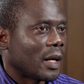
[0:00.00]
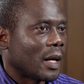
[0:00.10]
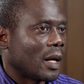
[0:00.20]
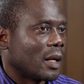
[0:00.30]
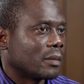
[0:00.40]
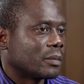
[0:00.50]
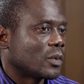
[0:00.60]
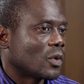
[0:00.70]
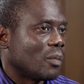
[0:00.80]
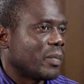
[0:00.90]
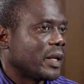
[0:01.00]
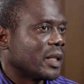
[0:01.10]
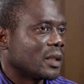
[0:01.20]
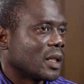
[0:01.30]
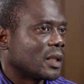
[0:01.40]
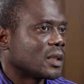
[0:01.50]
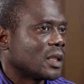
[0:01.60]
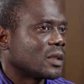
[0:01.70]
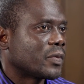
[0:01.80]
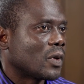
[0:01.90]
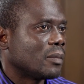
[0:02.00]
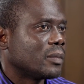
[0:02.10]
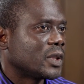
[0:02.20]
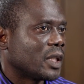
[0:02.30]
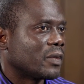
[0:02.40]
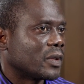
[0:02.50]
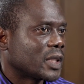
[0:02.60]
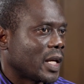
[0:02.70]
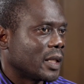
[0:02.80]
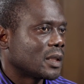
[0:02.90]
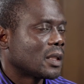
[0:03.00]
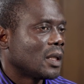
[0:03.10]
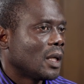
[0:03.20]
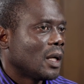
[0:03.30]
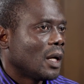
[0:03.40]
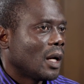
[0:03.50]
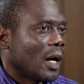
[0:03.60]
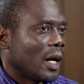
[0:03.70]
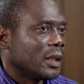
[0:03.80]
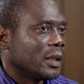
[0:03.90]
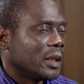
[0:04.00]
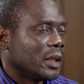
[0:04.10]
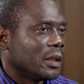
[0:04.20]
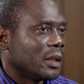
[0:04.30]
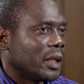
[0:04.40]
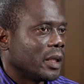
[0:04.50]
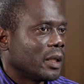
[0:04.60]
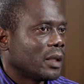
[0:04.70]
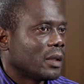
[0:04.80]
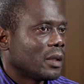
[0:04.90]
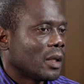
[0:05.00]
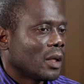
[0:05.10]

uh, combining data sets from several sites. And in the end,